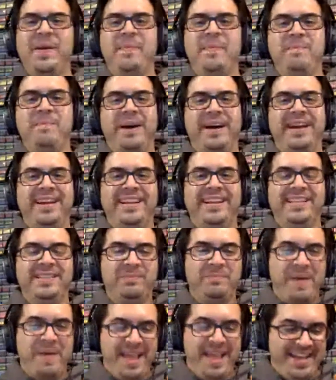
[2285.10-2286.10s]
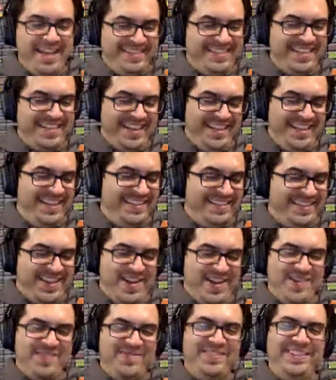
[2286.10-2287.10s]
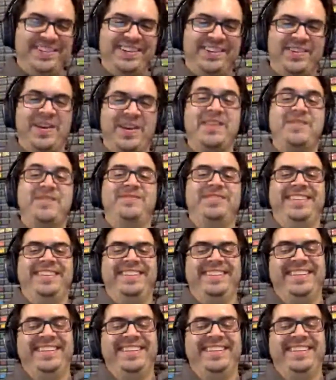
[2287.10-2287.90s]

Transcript: Yeah. But his pants, he's covered in gravy.